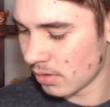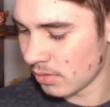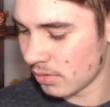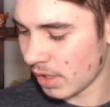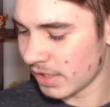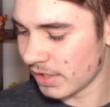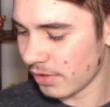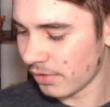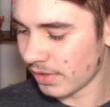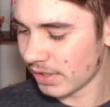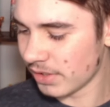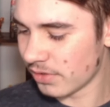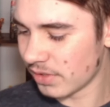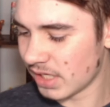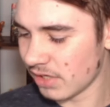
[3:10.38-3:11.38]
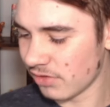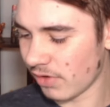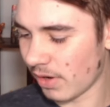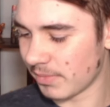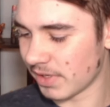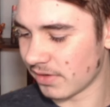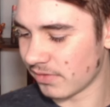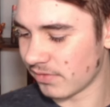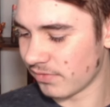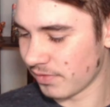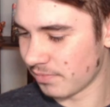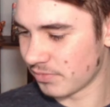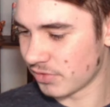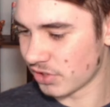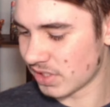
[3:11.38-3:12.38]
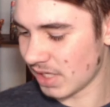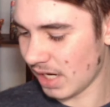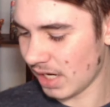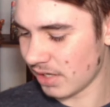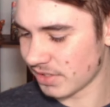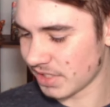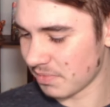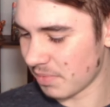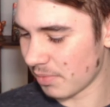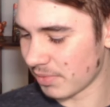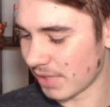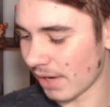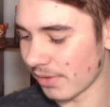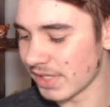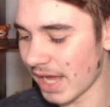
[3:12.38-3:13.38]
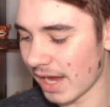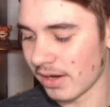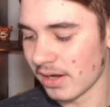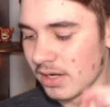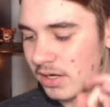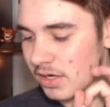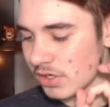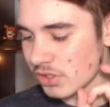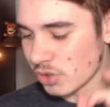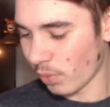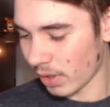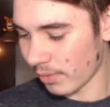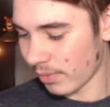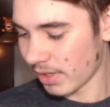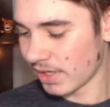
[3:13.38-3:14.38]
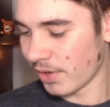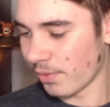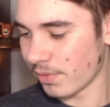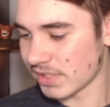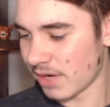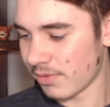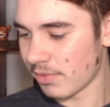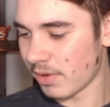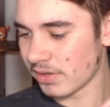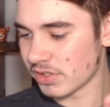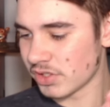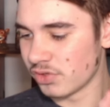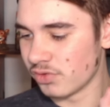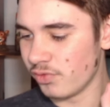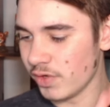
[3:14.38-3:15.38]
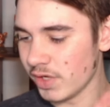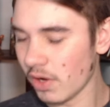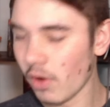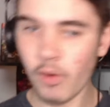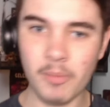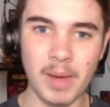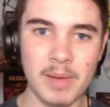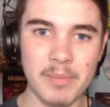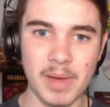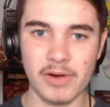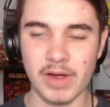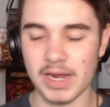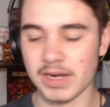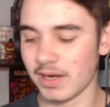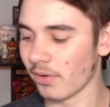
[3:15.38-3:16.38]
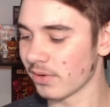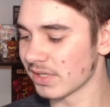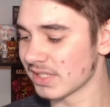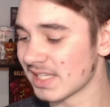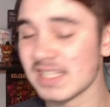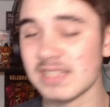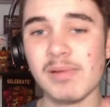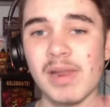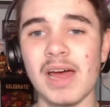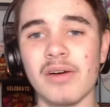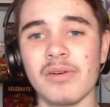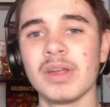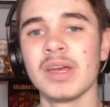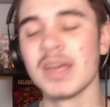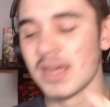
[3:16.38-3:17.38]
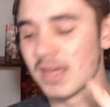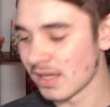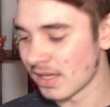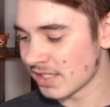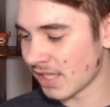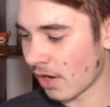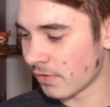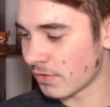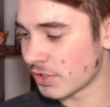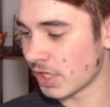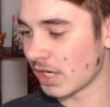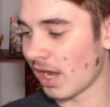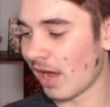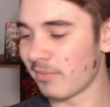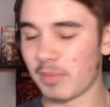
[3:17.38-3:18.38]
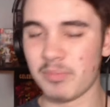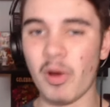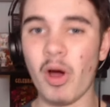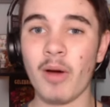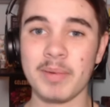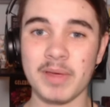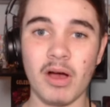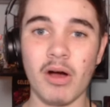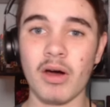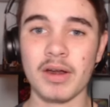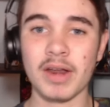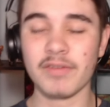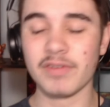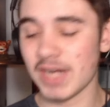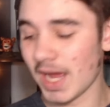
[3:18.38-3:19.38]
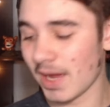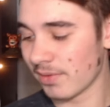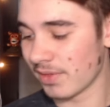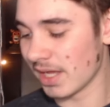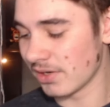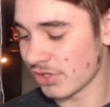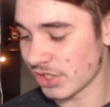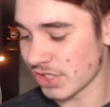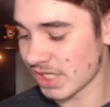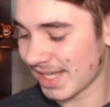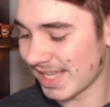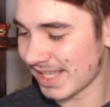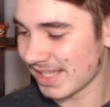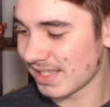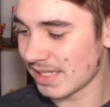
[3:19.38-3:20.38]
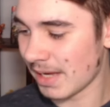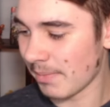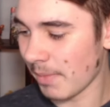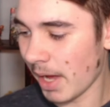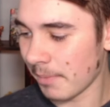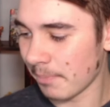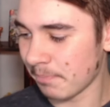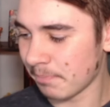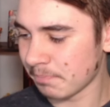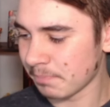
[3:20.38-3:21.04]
I didn't know that you could get Remnant from just hunting people down. Yeah, so what I want to do is I want to recall my Bayo End now, because he's been out salvaging. I've been popping on every now and then just to get some, um,